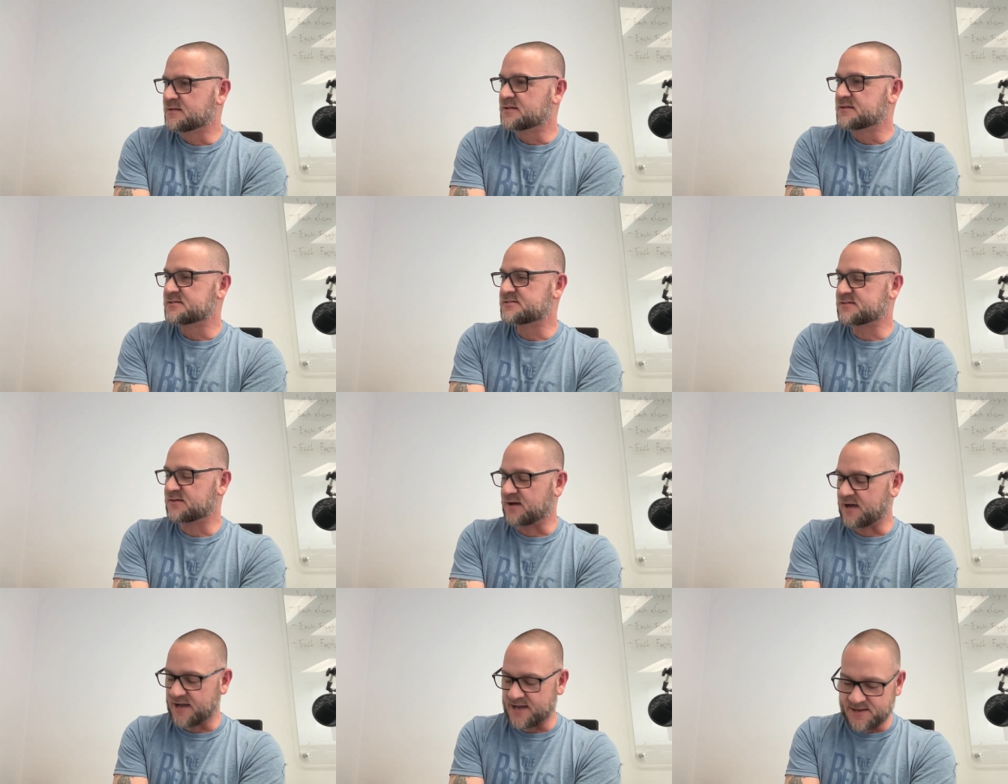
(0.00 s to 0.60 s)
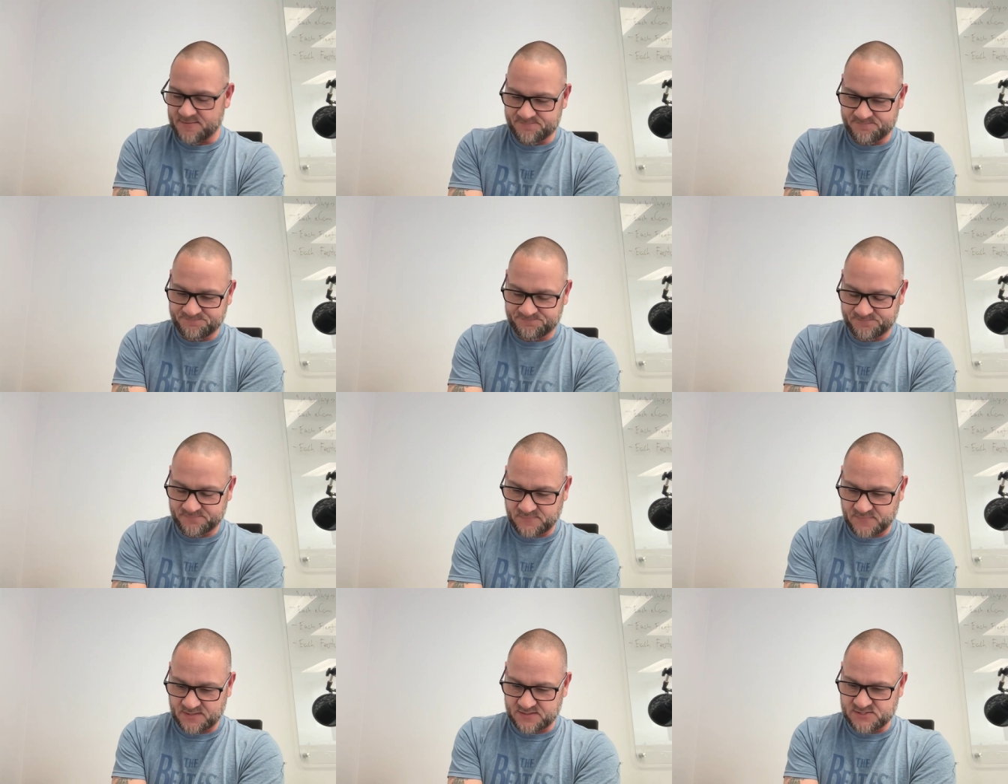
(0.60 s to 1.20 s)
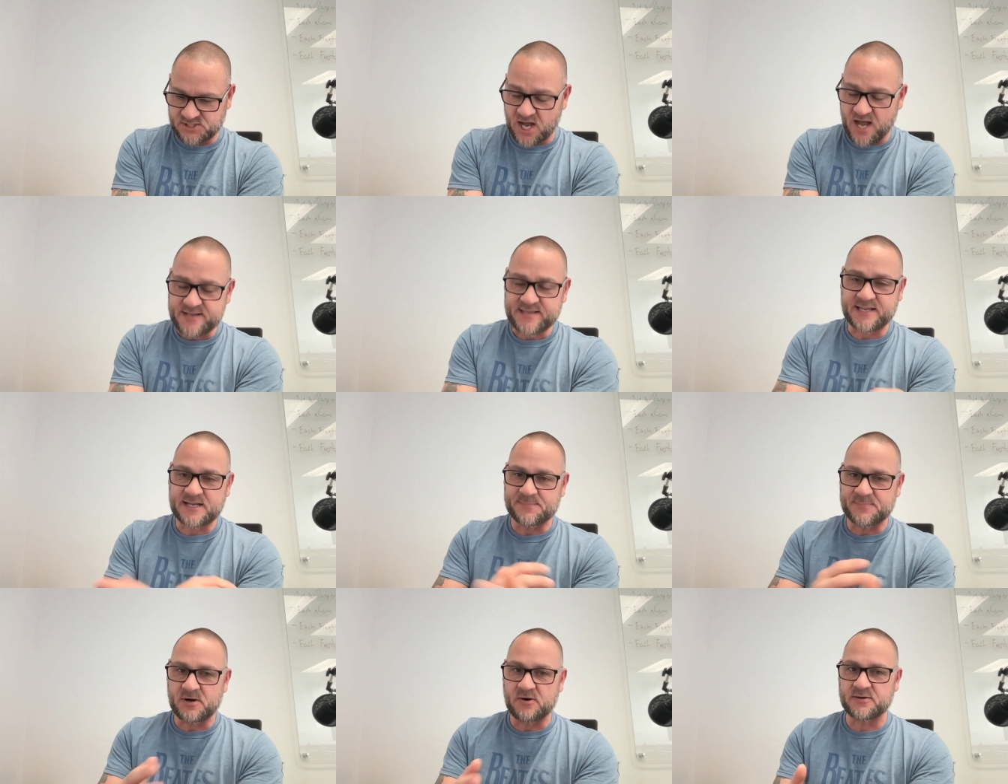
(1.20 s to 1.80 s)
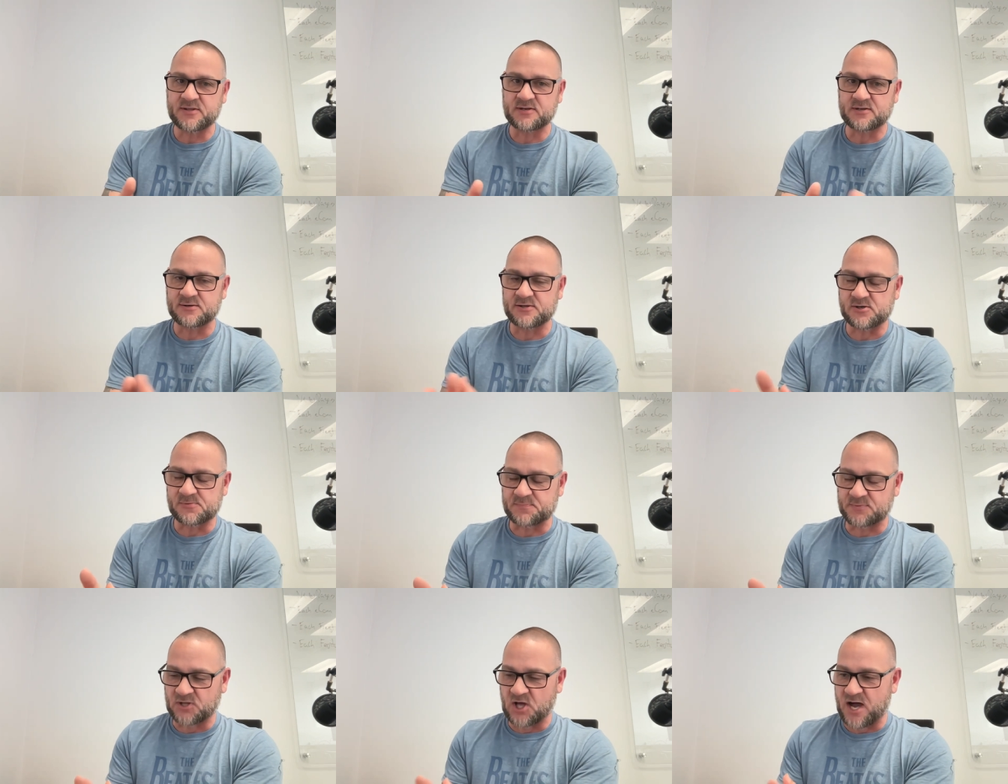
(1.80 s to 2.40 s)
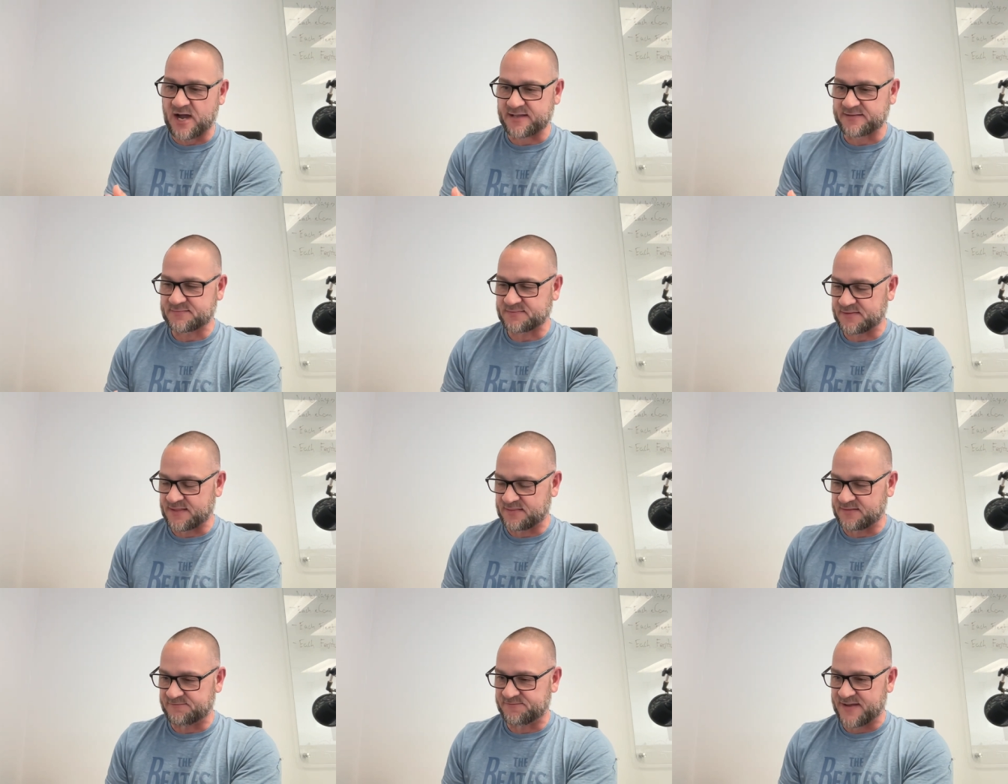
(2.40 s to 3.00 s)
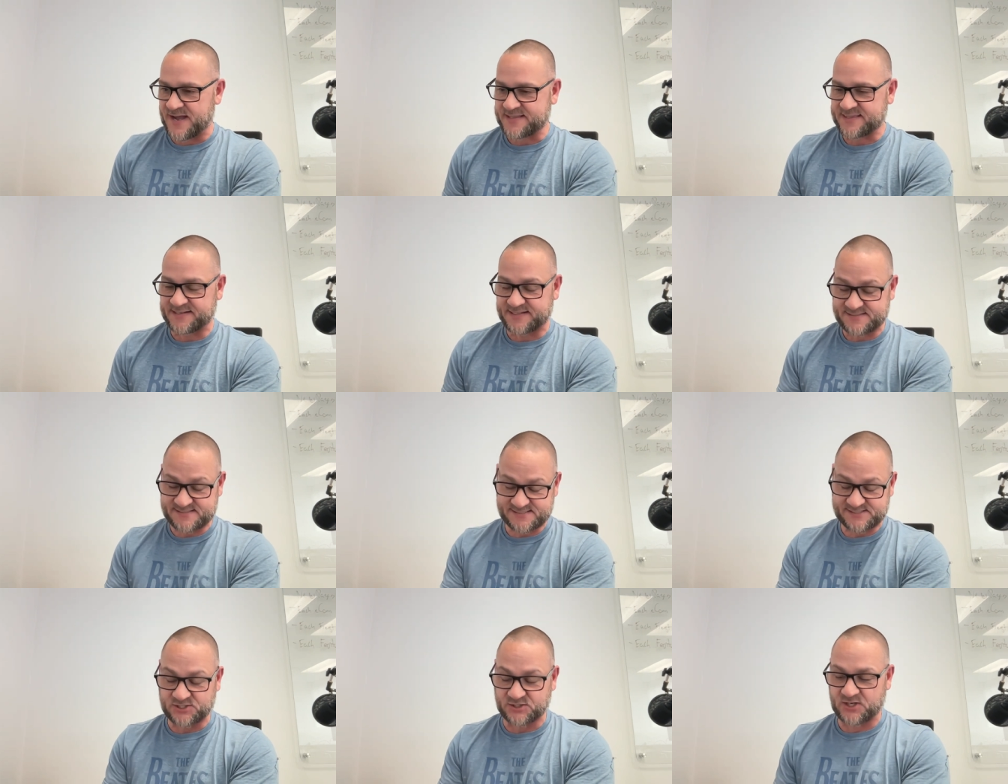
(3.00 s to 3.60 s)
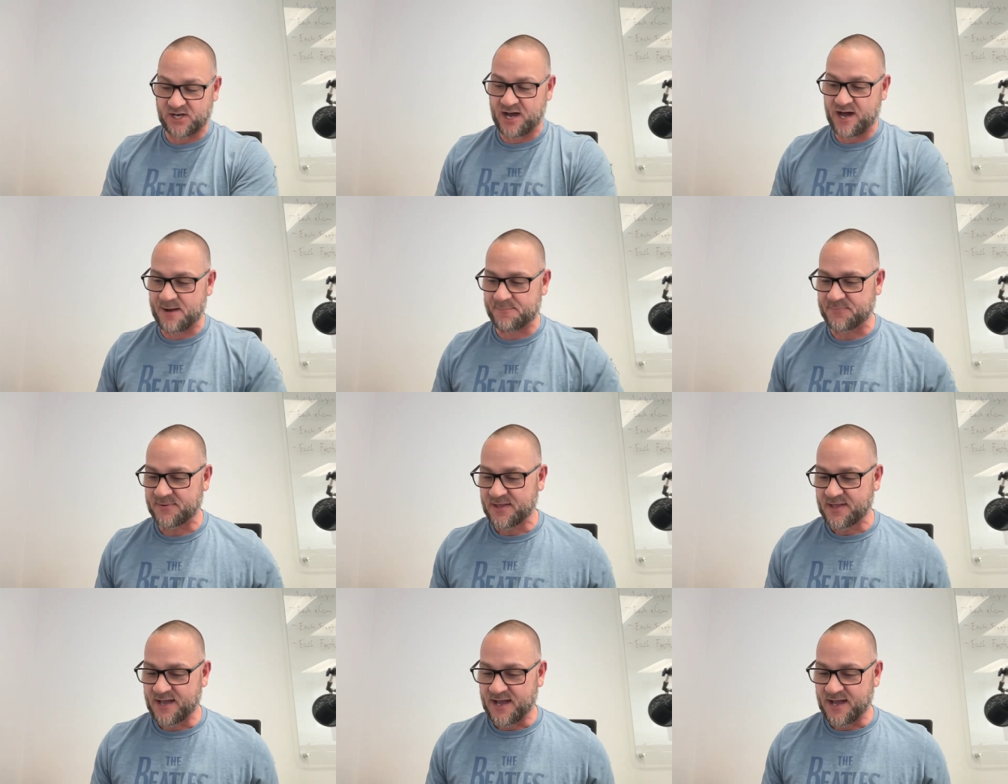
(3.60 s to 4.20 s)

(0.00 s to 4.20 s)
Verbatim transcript: so um, talking about your, your blog and the fact that it's still up,